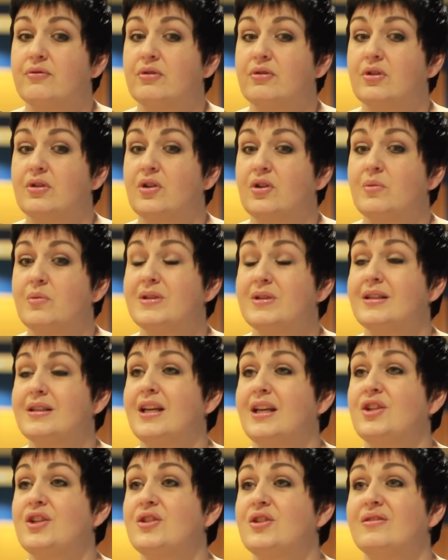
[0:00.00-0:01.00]
come to the
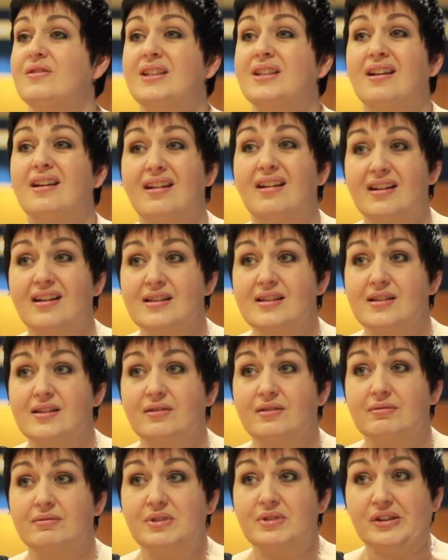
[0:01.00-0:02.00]
attention of the guards
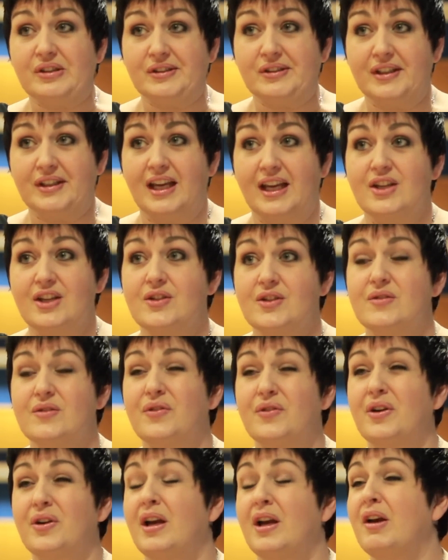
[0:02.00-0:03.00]
on certain occasions
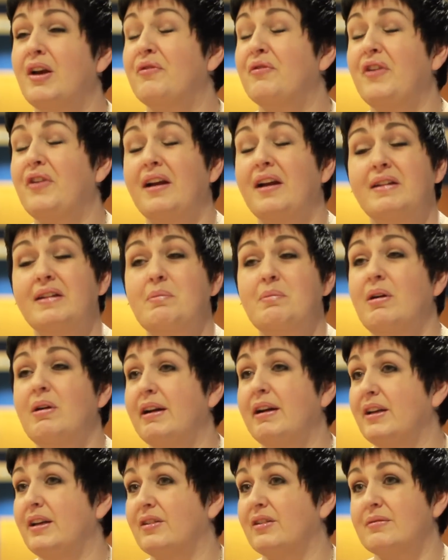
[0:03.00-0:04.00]
for very
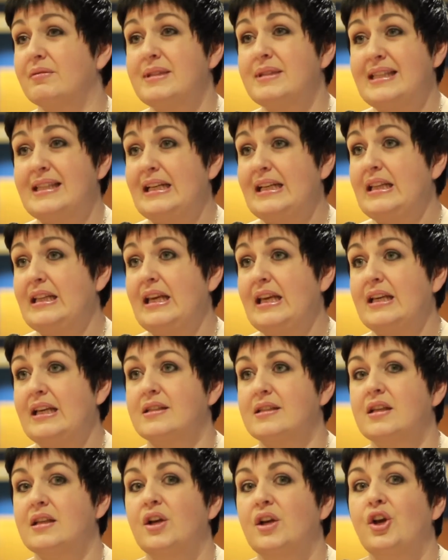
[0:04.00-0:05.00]
minor, silly things.
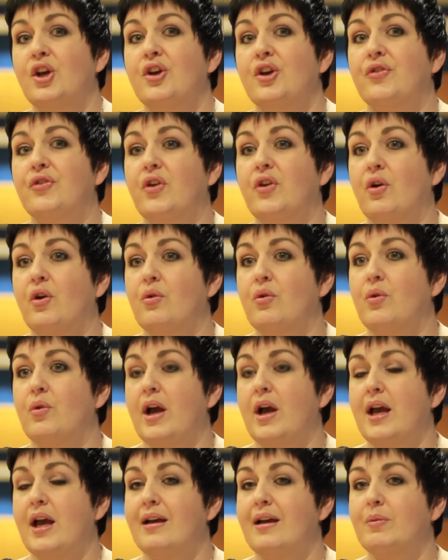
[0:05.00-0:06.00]
So
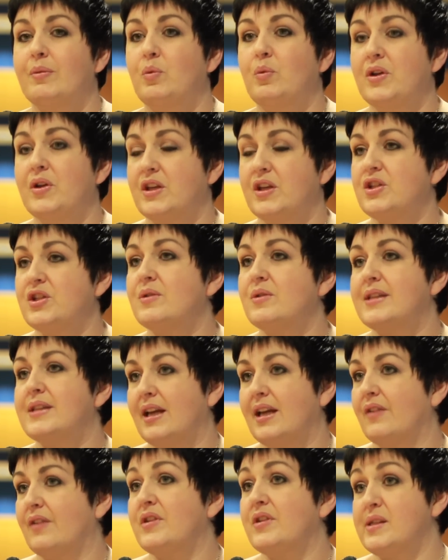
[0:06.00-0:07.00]
um, what they do is they
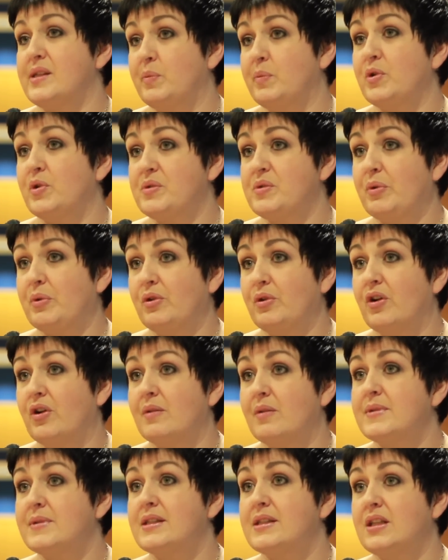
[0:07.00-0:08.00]
have these sports
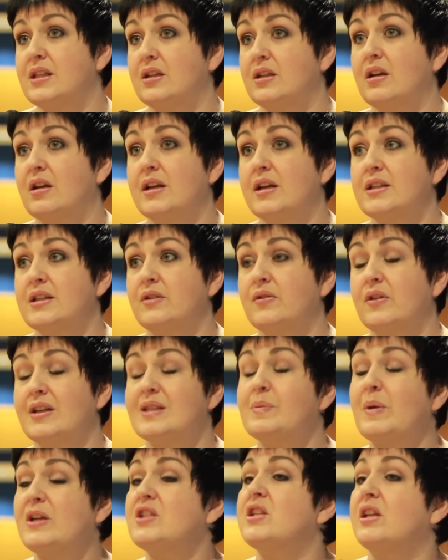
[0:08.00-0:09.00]
programs to kind of,
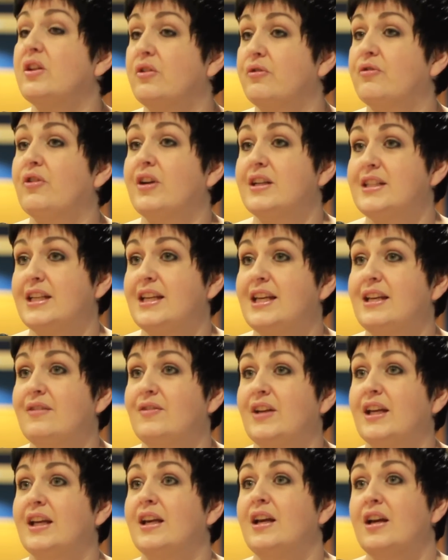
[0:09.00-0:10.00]
especially on a Friday evening,
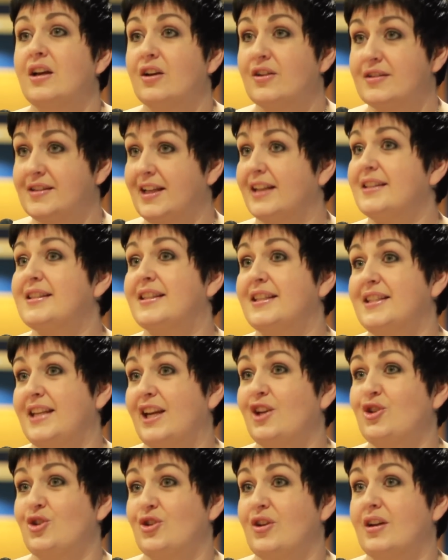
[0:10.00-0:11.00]
because that's the
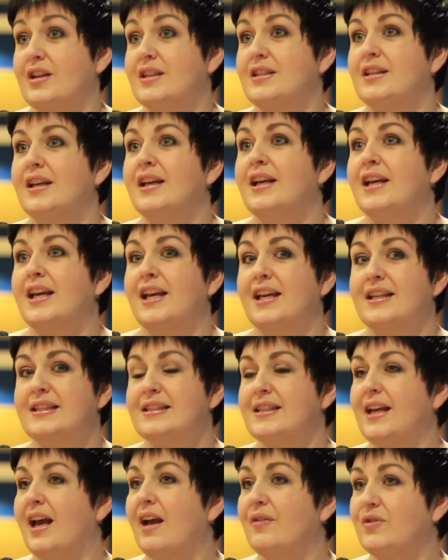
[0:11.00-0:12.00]
danger night, is to
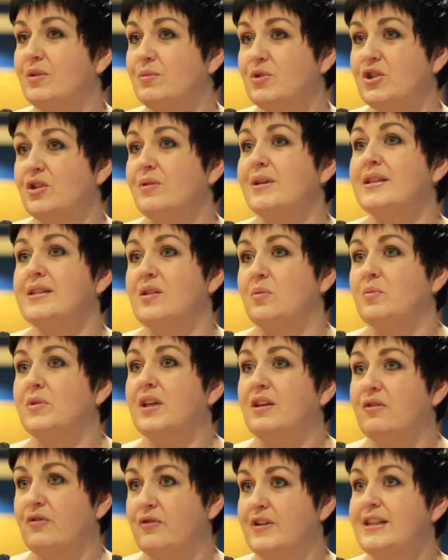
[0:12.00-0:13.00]
have them doing something
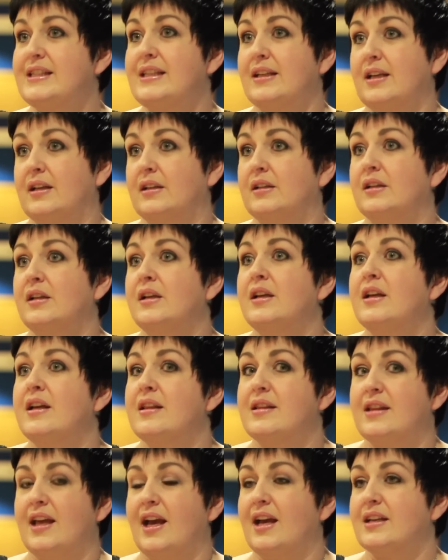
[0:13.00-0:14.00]
physical
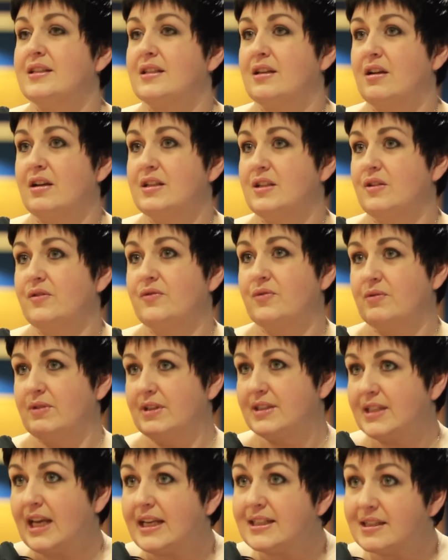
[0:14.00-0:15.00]
that kind of
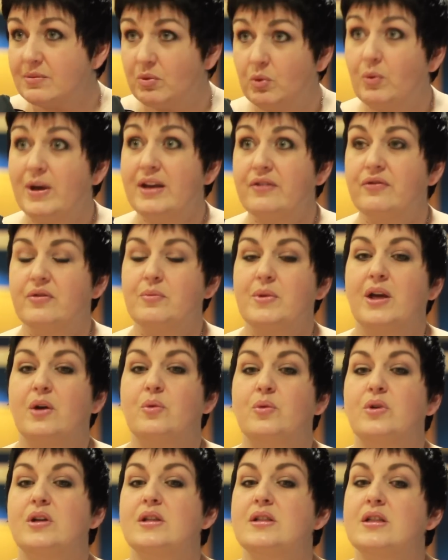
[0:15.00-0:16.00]
takes them away from that
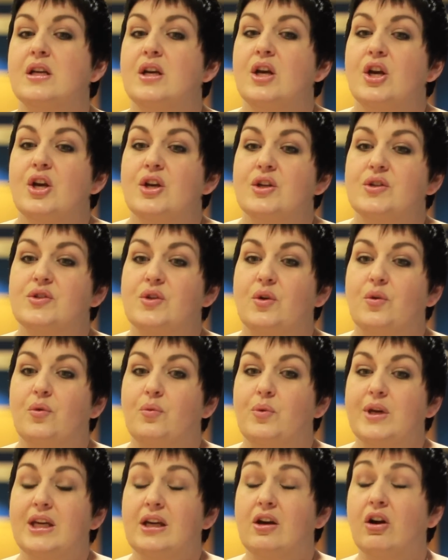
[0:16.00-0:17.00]
world. So we
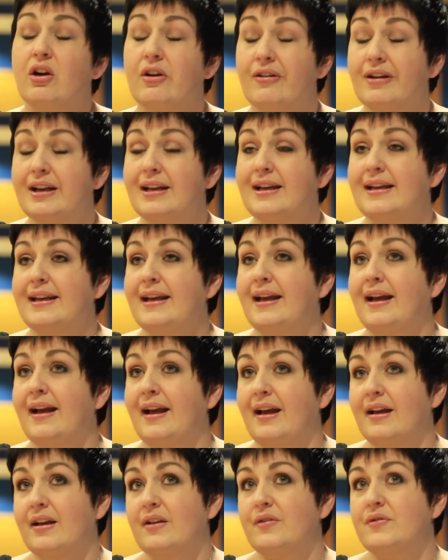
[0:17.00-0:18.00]
currently
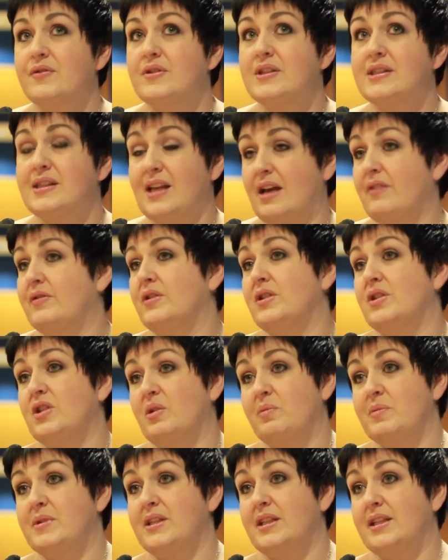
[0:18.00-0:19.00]
have seven
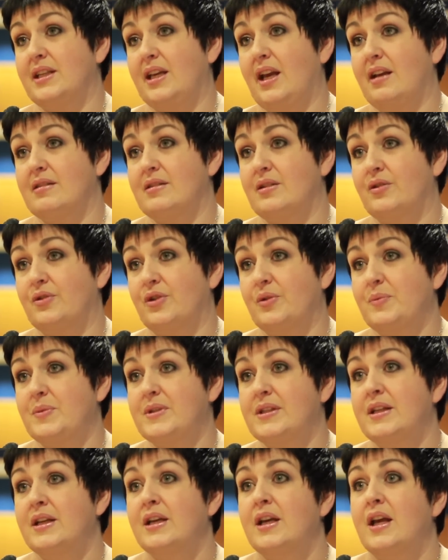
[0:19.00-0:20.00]
Dublin City Council groups
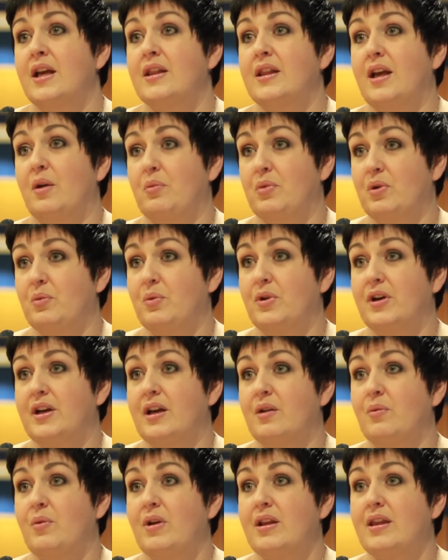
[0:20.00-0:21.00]
that we're working
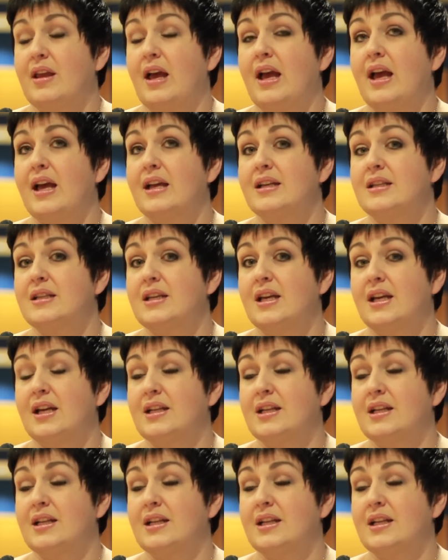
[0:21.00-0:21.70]
with, and it has